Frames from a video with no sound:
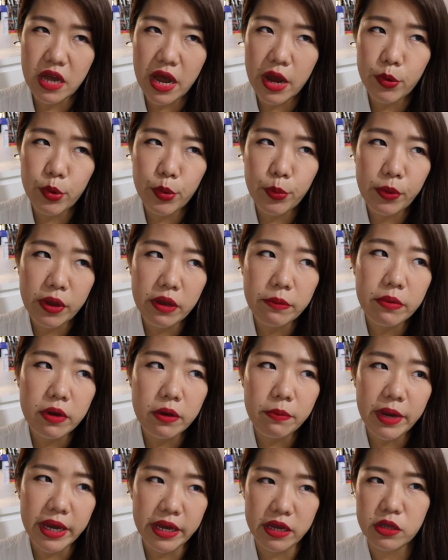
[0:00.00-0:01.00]
I
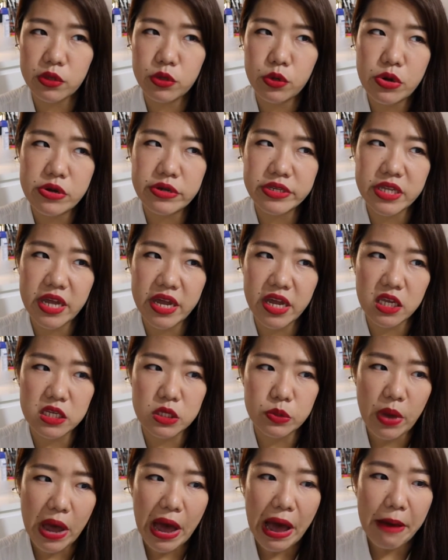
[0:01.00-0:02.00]
remember back in those
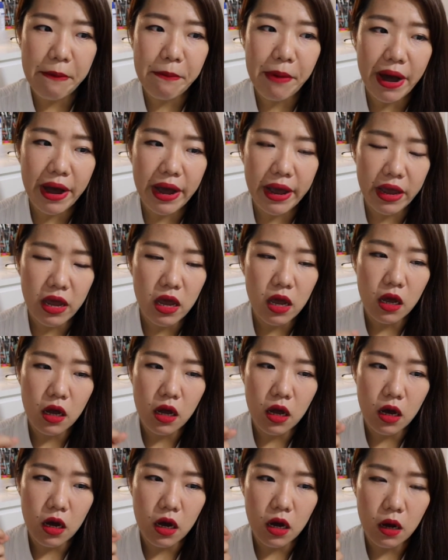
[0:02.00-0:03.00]
days where I buy
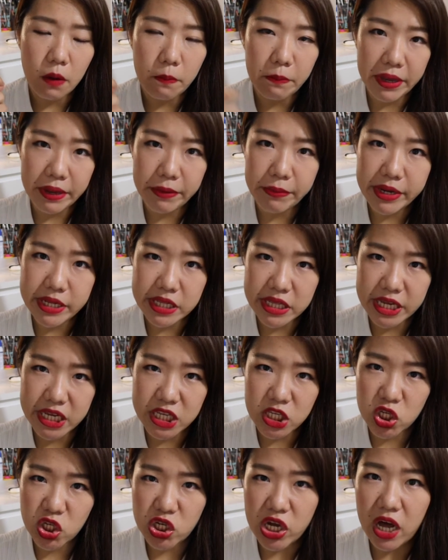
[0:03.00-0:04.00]
a
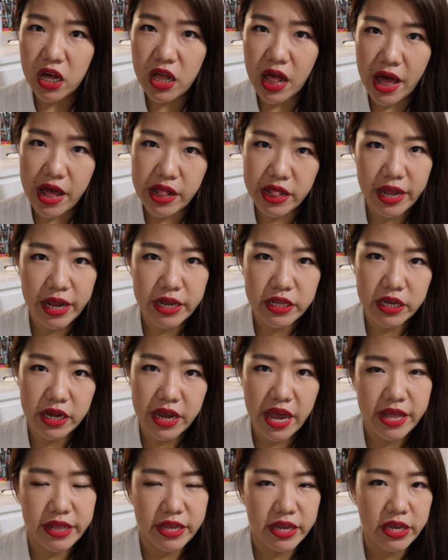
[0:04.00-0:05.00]
Maybelline gel
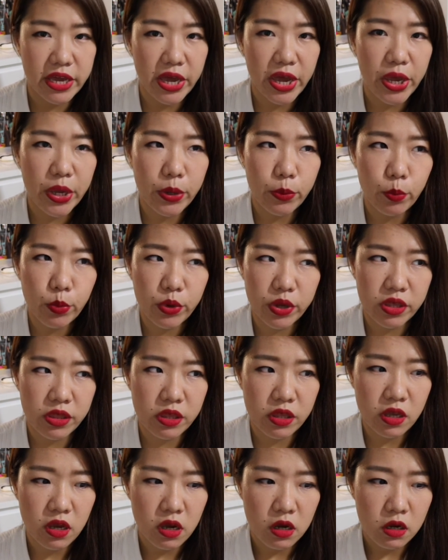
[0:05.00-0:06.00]
eyeliner and it came with